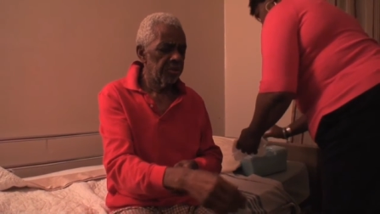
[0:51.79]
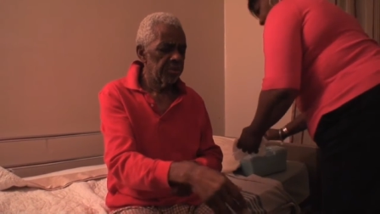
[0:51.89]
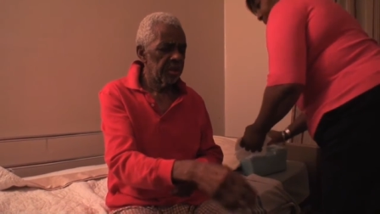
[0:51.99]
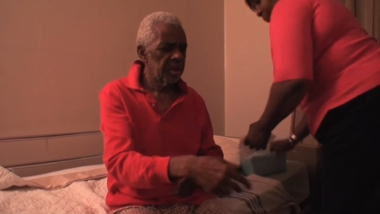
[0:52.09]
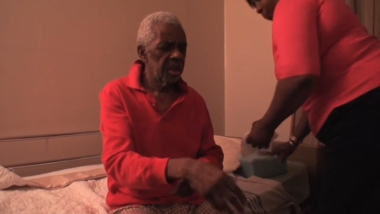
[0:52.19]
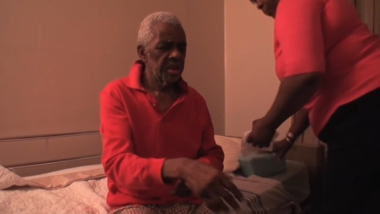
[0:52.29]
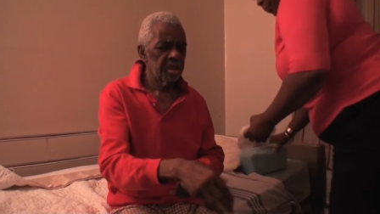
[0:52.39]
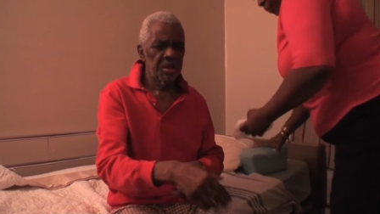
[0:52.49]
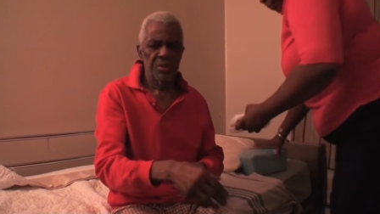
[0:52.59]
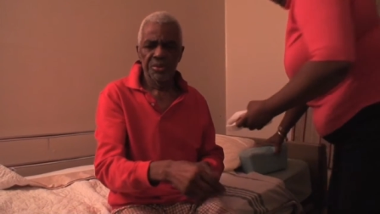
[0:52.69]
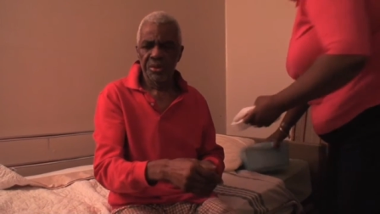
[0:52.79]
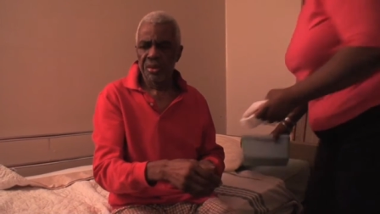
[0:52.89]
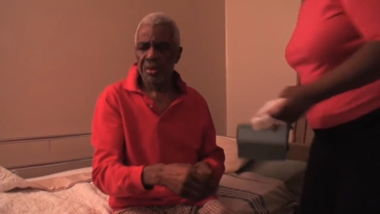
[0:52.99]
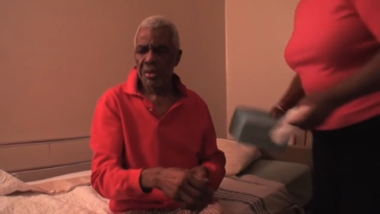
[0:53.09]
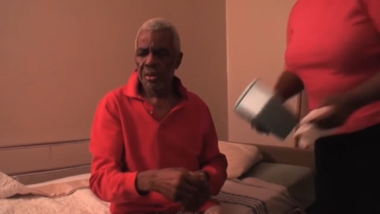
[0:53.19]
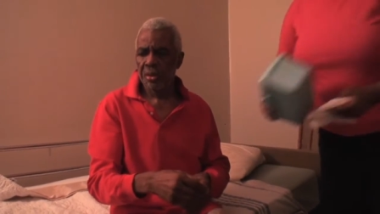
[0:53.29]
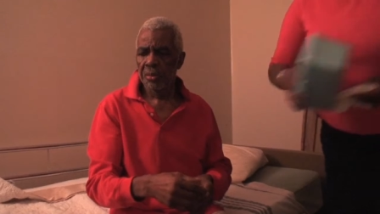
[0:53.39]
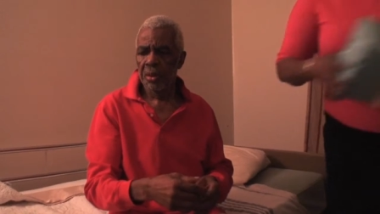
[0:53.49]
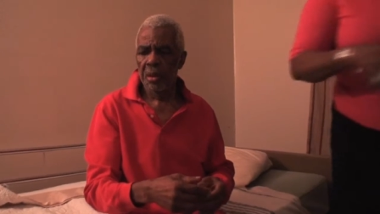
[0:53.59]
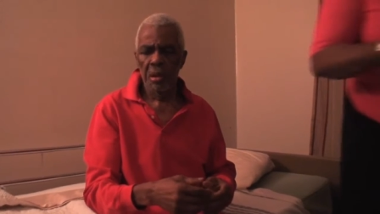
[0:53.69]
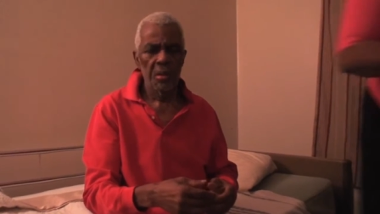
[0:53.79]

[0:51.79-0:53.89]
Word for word: this place, to the Department of Health.